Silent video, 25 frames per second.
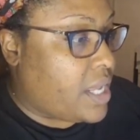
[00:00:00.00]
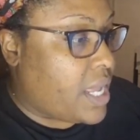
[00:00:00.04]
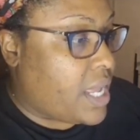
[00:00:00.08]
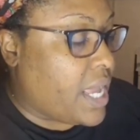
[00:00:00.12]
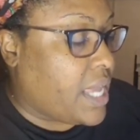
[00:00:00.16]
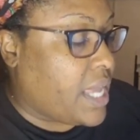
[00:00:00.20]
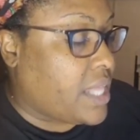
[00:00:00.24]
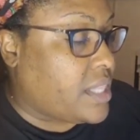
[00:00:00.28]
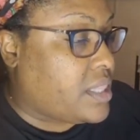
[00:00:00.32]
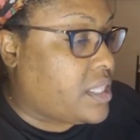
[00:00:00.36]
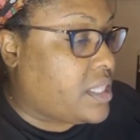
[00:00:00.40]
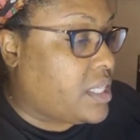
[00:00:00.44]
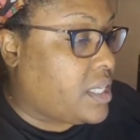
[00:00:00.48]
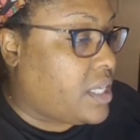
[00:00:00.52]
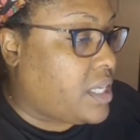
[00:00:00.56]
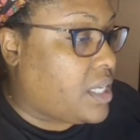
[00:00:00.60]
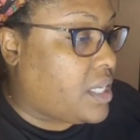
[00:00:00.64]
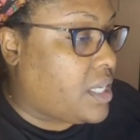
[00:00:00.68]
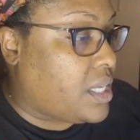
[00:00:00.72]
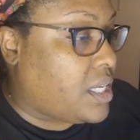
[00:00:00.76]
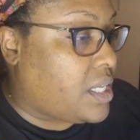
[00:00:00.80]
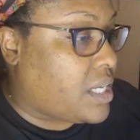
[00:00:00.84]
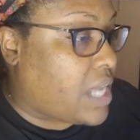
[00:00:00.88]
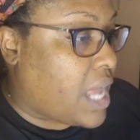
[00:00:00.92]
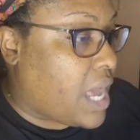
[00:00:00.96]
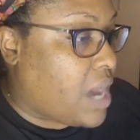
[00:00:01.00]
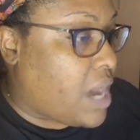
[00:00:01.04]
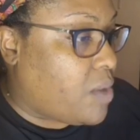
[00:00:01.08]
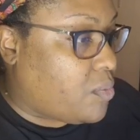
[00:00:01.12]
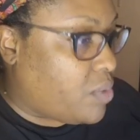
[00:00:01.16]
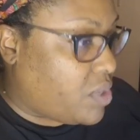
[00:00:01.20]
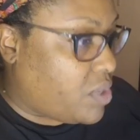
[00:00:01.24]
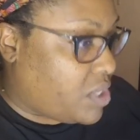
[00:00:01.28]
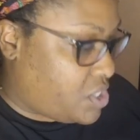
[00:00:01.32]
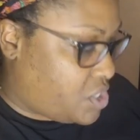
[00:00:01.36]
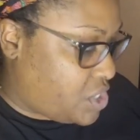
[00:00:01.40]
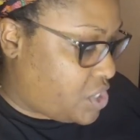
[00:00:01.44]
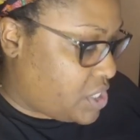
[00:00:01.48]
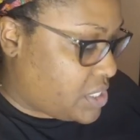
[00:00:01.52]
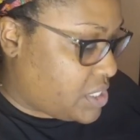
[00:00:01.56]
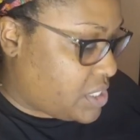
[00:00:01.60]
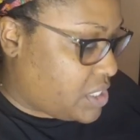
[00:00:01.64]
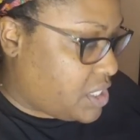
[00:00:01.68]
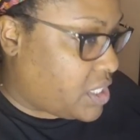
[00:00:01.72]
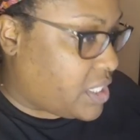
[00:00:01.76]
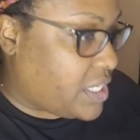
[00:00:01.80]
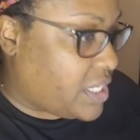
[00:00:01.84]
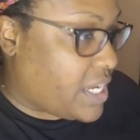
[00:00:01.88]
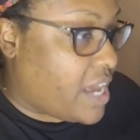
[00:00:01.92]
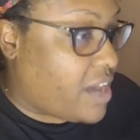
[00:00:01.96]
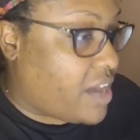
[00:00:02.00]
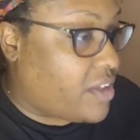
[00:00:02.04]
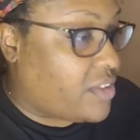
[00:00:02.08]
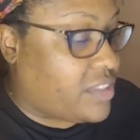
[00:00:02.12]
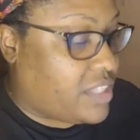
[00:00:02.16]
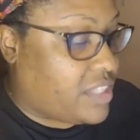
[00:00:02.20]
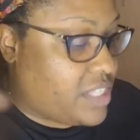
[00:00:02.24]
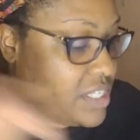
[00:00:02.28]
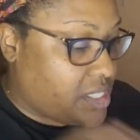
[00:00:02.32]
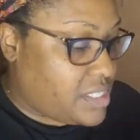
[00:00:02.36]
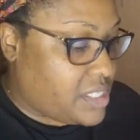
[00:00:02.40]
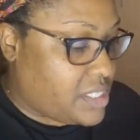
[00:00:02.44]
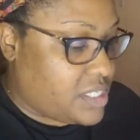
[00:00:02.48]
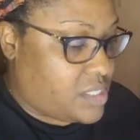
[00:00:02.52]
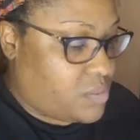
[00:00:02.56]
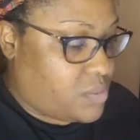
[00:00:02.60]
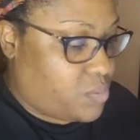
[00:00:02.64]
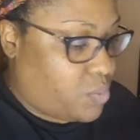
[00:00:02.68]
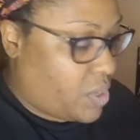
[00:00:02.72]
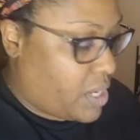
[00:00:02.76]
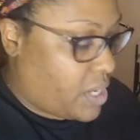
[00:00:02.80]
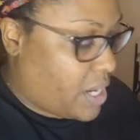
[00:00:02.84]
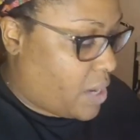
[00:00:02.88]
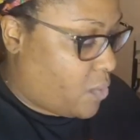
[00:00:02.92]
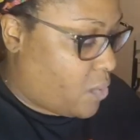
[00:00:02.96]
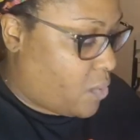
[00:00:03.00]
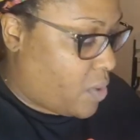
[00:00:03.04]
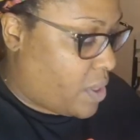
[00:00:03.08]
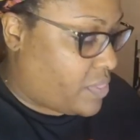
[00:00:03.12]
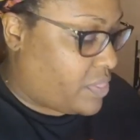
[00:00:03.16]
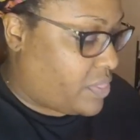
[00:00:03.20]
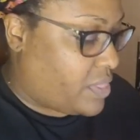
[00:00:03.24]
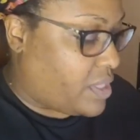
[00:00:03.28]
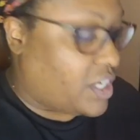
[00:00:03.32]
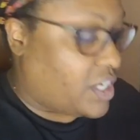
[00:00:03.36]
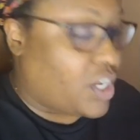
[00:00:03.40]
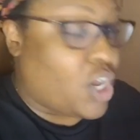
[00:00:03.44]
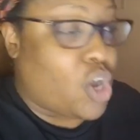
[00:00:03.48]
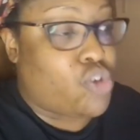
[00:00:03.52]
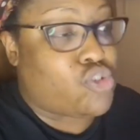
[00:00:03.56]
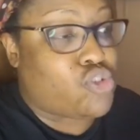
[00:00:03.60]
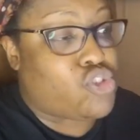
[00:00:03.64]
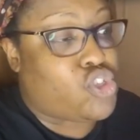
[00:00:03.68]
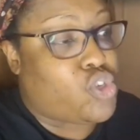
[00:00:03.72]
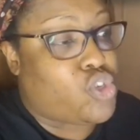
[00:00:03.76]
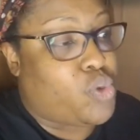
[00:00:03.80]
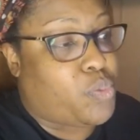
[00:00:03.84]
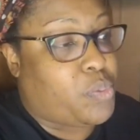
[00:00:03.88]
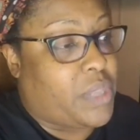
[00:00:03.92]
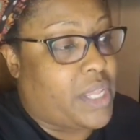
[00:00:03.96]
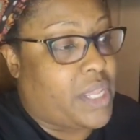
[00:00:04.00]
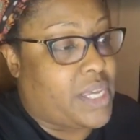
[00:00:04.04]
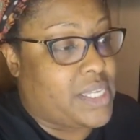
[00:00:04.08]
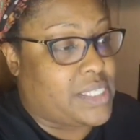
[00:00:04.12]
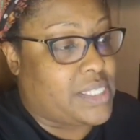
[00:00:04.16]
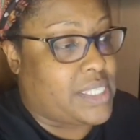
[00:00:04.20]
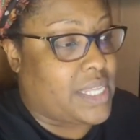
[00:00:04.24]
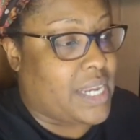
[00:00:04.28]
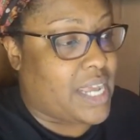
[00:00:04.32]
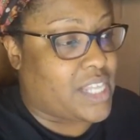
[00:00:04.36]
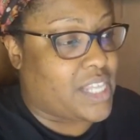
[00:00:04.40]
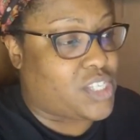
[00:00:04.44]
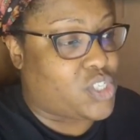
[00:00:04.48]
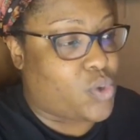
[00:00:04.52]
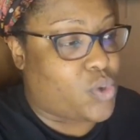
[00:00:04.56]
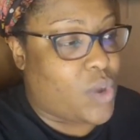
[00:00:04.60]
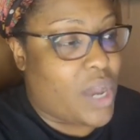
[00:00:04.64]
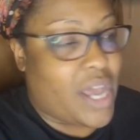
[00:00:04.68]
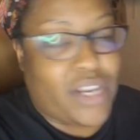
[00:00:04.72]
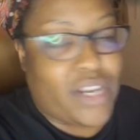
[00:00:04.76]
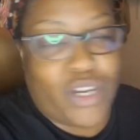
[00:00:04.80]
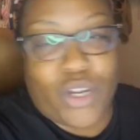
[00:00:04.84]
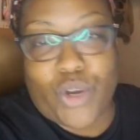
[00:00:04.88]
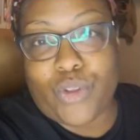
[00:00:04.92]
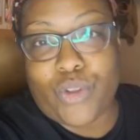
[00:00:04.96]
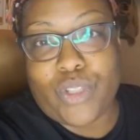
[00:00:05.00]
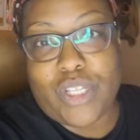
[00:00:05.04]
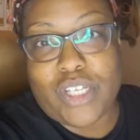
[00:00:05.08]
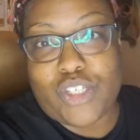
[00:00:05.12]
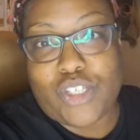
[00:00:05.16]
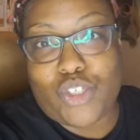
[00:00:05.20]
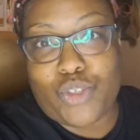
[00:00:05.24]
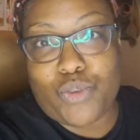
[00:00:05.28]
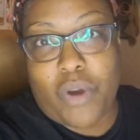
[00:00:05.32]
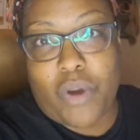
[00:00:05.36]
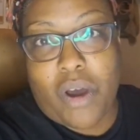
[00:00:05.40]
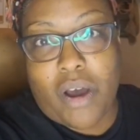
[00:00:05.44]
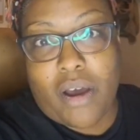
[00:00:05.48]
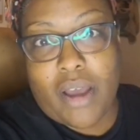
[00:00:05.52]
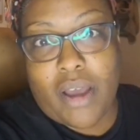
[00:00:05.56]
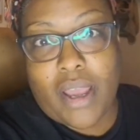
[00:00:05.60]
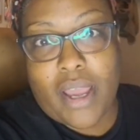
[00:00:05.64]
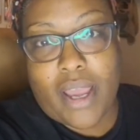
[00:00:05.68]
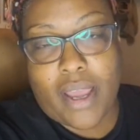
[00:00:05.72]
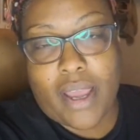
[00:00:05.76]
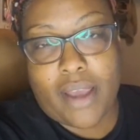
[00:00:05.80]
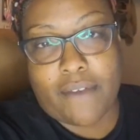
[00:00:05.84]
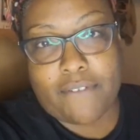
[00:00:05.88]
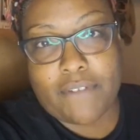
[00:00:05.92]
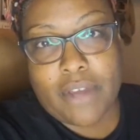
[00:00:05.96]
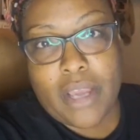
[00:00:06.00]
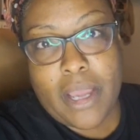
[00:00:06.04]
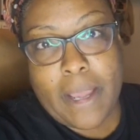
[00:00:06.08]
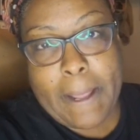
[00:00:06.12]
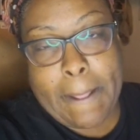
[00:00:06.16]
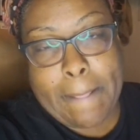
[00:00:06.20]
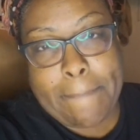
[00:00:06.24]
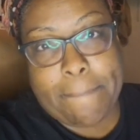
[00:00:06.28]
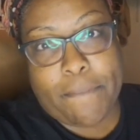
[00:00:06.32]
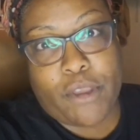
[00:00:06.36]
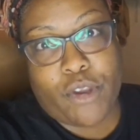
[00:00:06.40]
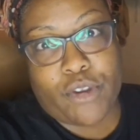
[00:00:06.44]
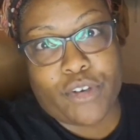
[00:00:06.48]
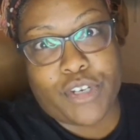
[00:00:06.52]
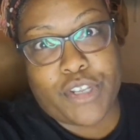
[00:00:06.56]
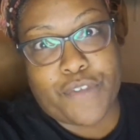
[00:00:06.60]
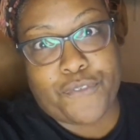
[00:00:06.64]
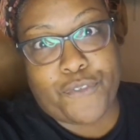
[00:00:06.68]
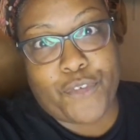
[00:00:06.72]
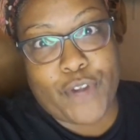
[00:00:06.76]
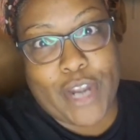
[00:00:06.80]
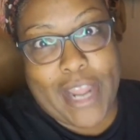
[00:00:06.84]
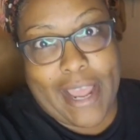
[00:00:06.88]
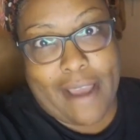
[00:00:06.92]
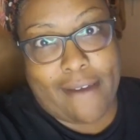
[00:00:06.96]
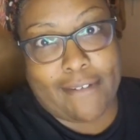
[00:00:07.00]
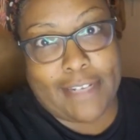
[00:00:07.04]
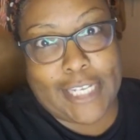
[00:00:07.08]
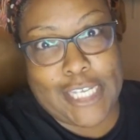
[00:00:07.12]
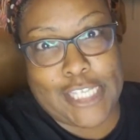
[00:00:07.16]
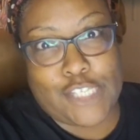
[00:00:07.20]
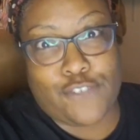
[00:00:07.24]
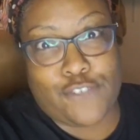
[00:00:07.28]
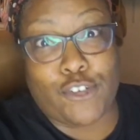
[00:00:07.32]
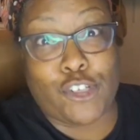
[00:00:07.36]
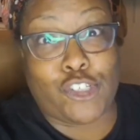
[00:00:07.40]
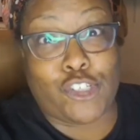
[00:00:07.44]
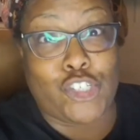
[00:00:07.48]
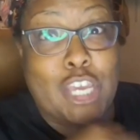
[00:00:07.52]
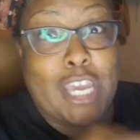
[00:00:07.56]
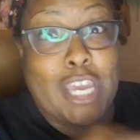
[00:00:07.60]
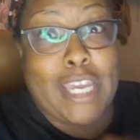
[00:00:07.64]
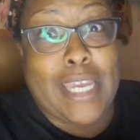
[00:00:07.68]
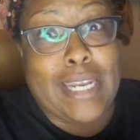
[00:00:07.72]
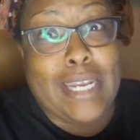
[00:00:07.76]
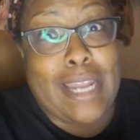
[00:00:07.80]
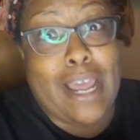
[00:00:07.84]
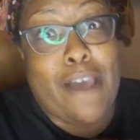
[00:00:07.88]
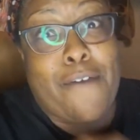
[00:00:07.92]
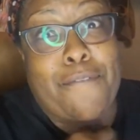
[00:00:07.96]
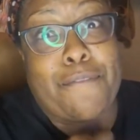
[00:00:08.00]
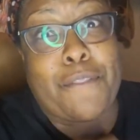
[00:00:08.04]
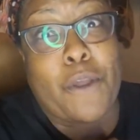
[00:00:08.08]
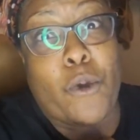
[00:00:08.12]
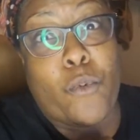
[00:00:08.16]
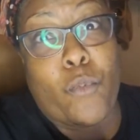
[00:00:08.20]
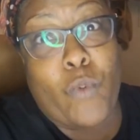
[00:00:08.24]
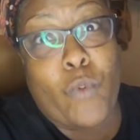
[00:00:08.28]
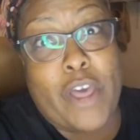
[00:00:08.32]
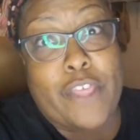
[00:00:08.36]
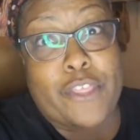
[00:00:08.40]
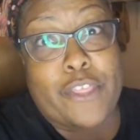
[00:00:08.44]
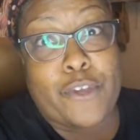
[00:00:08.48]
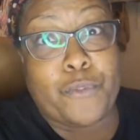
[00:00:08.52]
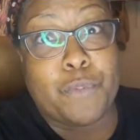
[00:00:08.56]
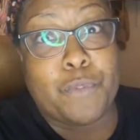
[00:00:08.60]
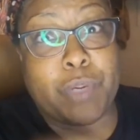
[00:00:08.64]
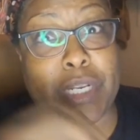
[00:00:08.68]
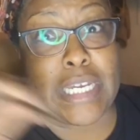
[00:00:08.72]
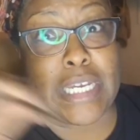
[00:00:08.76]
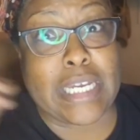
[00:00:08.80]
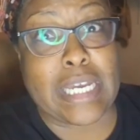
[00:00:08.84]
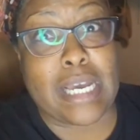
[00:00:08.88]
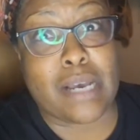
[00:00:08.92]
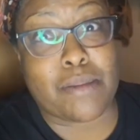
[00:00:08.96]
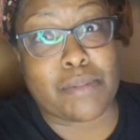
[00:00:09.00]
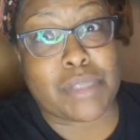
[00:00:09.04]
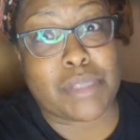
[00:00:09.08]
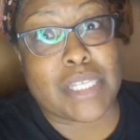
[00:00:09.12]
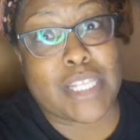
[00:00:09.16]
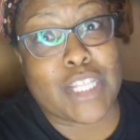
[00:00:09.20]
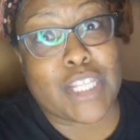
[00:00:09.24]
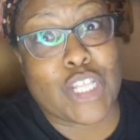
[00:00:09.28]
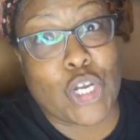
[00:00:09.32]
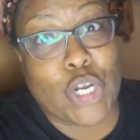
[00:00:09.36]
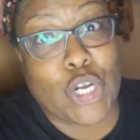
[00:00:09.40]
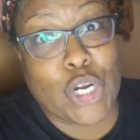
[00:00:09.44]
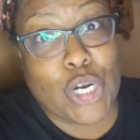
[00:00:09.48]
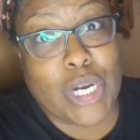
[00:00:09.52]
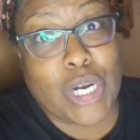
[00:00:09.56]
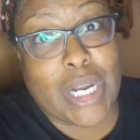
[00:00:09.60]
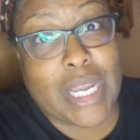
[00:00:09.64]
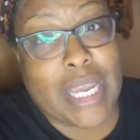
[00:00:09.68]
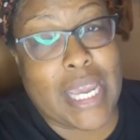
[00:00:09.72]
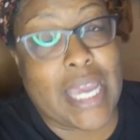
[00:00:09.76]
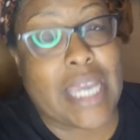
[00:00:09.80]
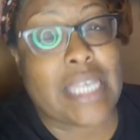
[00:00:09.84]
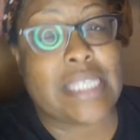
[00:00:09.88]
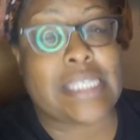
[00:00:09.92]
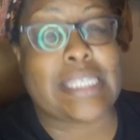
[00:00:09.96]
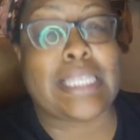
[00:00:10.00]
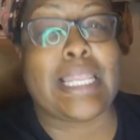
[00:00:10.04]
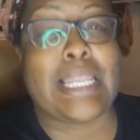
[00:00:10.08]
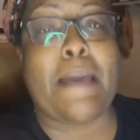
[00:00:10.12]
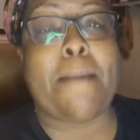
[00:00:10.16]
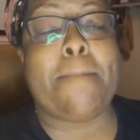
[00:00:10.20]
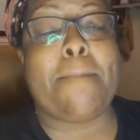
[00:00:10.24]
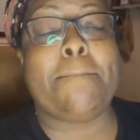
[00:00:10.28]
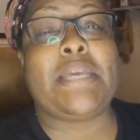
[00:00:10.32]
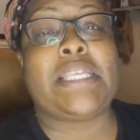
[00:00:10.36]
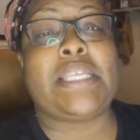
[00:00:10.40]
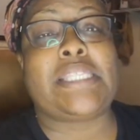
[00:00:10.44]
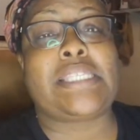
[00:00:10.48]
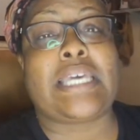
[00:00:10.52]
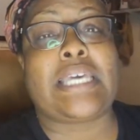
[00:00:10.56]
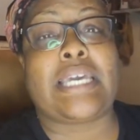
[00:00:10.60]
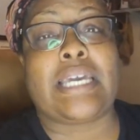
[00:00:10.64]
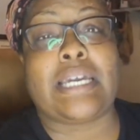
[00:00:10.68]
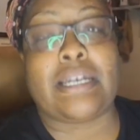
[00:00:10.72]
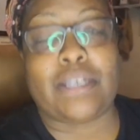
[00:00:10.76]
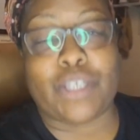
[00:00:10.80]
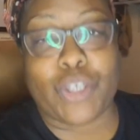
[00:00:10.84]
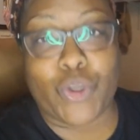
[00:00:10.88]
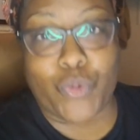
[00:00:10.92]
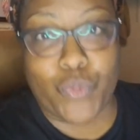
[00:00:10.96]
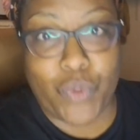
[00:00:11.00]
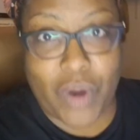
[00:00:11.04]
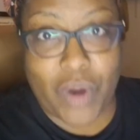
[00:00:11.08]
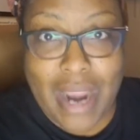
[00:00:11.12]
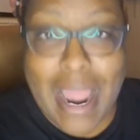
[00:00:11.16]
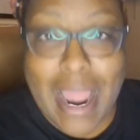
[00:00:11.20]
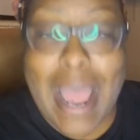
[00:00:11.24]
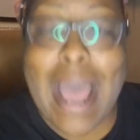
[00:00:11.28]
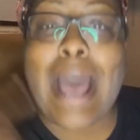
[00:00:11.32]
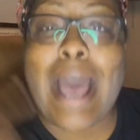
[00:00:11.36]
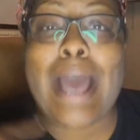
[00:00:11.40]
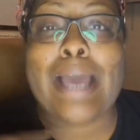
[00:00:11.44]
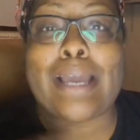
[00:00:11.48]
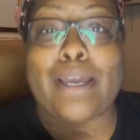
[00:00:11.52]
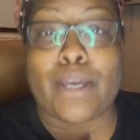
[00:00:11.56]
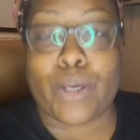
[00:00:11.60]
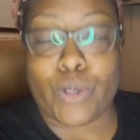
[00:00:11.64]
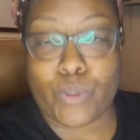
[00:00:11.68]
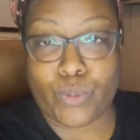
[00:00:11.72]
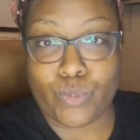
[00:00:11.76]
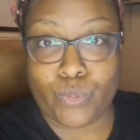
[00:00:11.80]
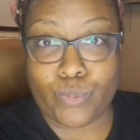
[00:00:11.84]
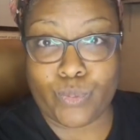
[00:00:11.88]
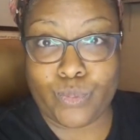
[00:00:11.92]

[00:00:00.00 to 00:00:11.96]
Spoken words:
And then I want to just look now. This is what the go-to place that I do. I know that you all have your different outlets for checking out the weather when it comes to the hurricanes. Let me tell you where I go.